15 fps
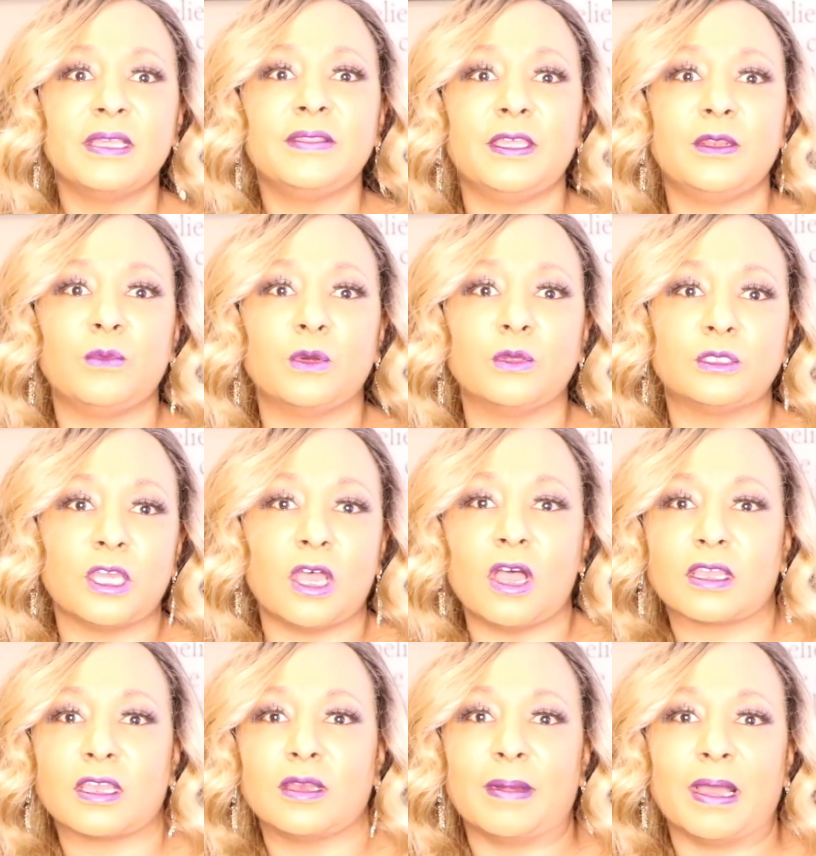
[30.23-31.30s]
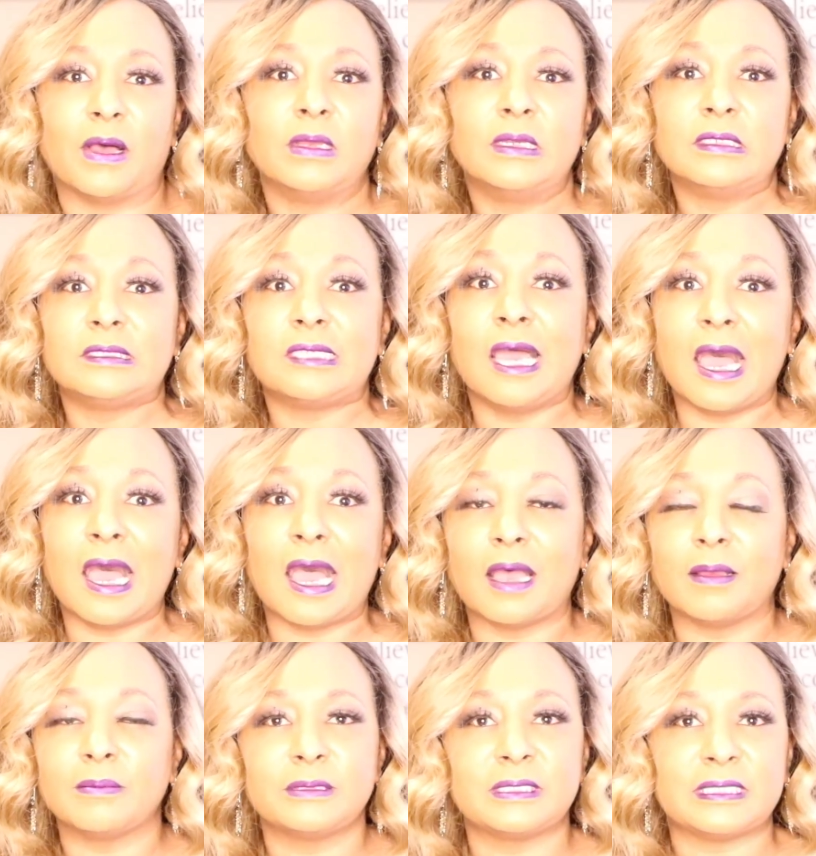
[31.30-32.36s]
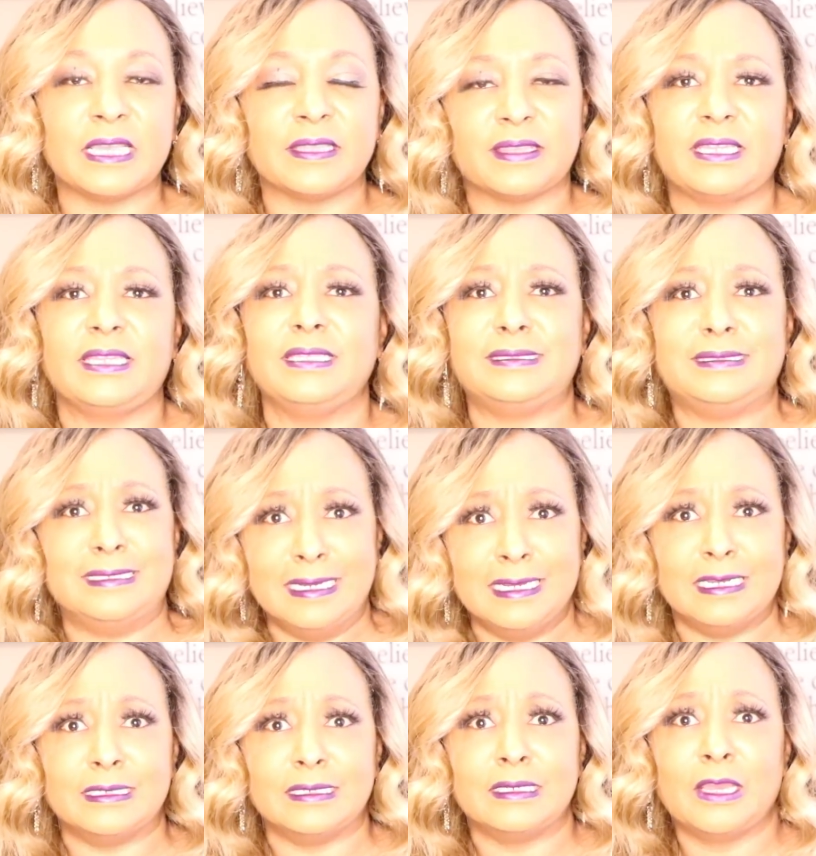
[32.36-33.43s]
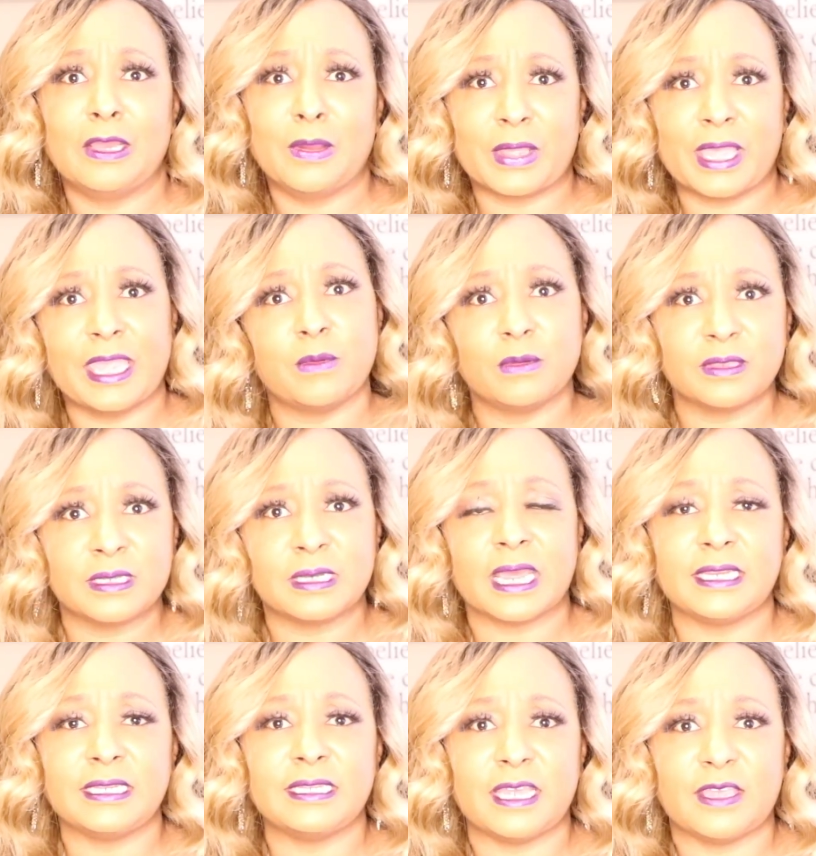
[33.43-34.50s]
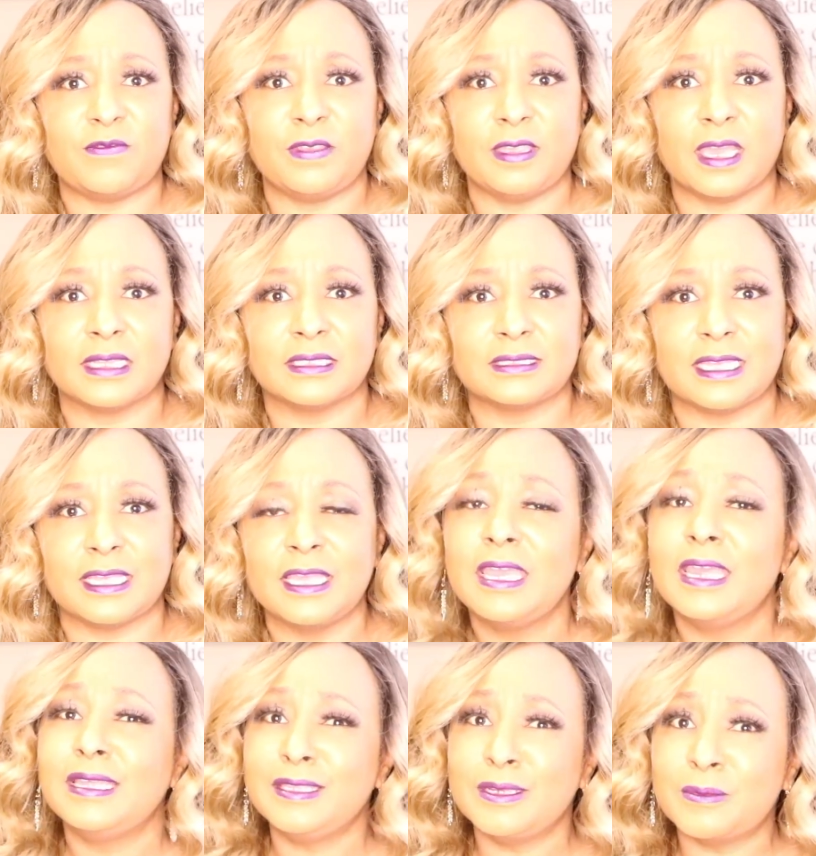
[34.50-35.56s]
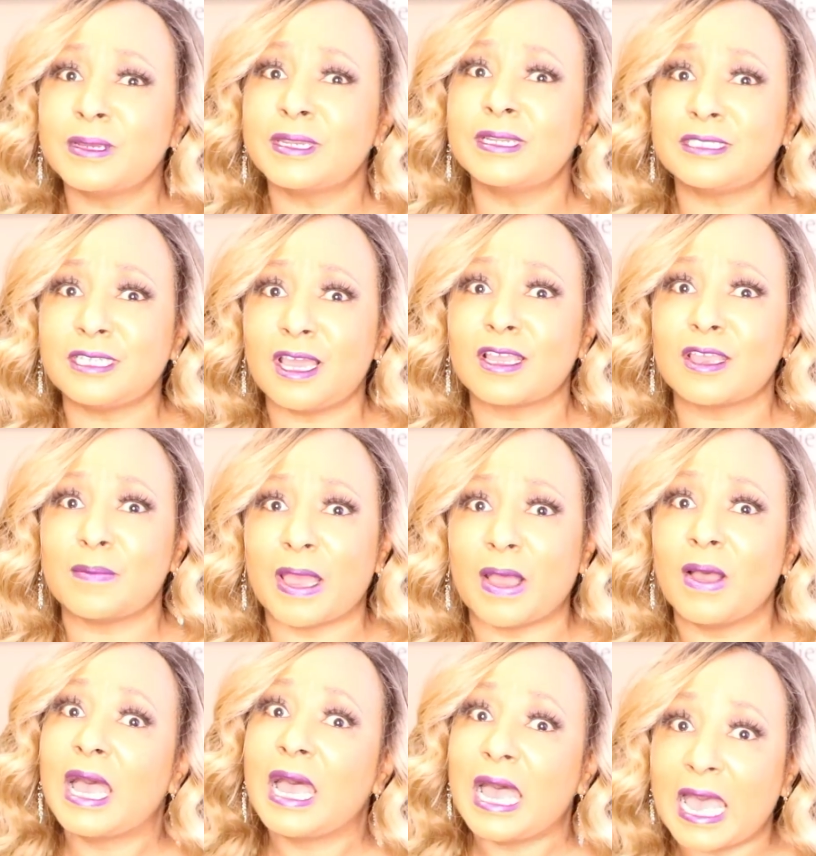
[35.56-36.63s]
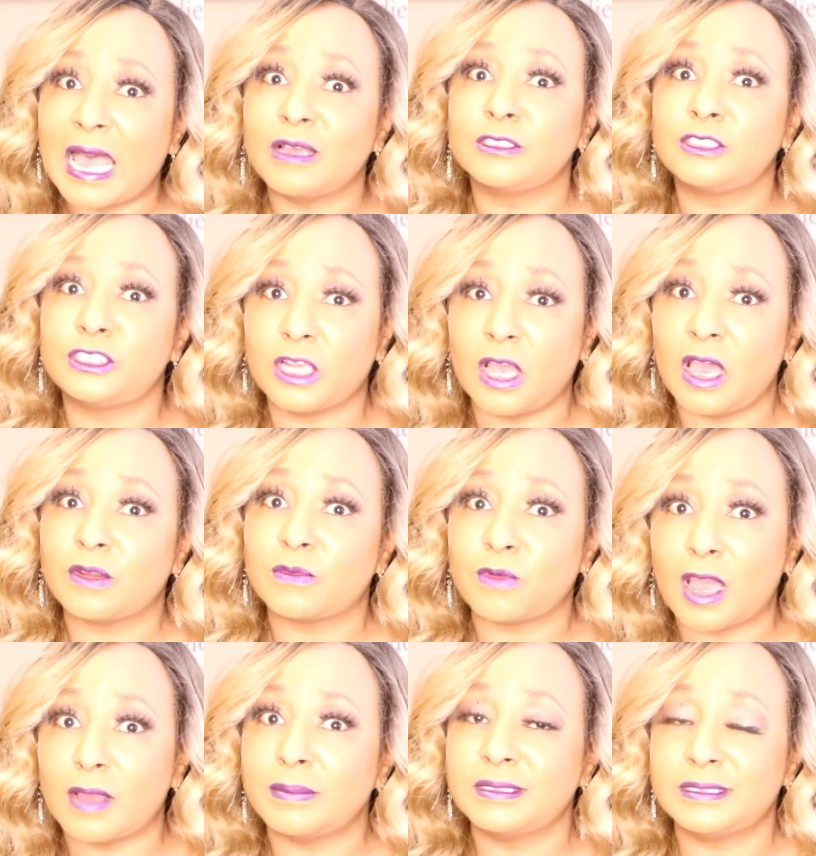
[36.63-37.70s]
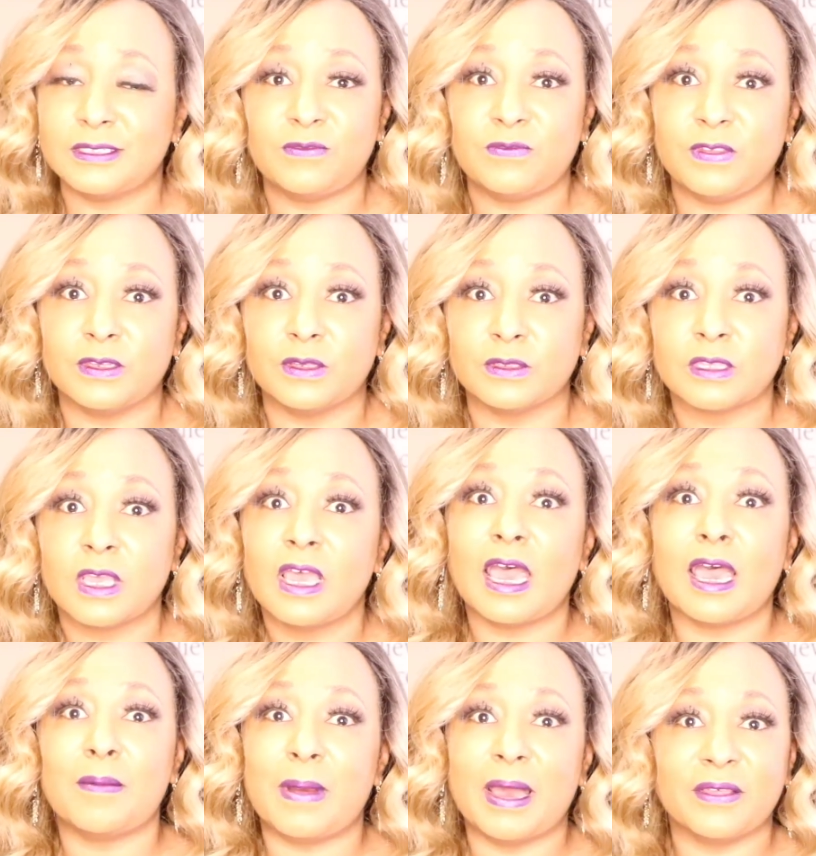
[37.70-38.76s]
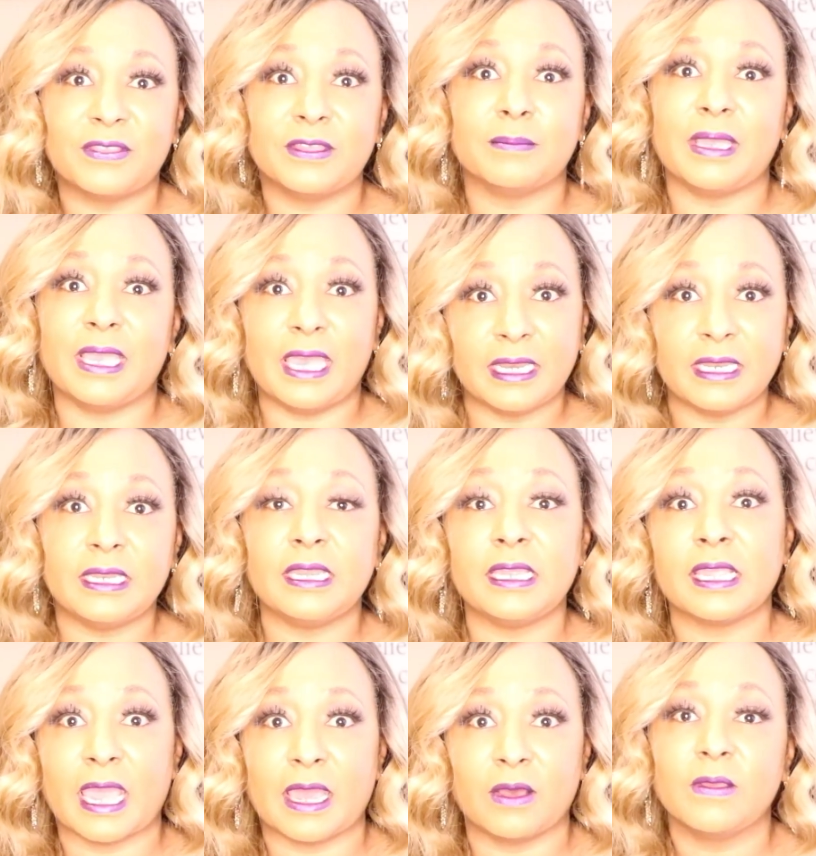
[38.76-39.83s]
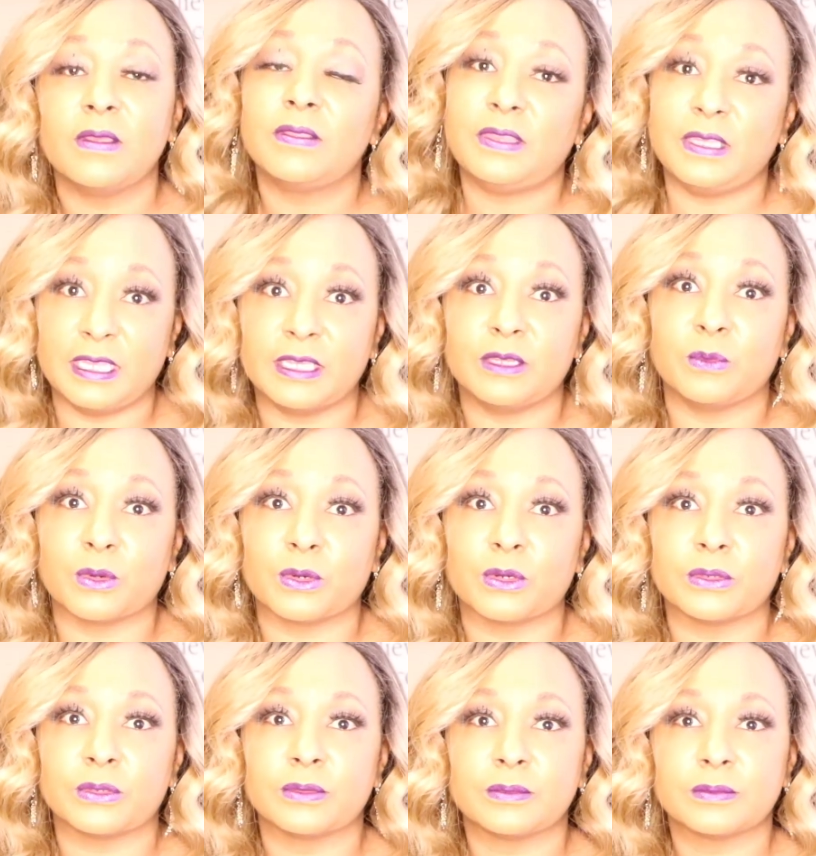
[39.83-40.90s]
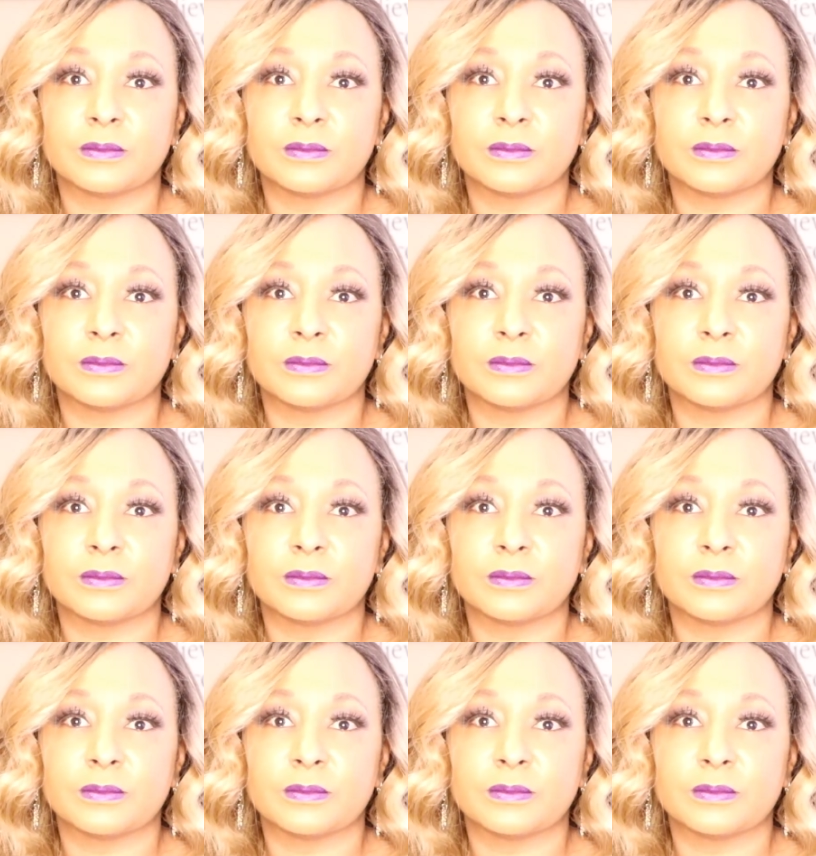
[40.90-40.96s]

Then we'll talk about Tom saying that he's done, okay, with 90 Day Fiance. Then we're going to talk about how Shaun Robinson feels about them editing out the N-word.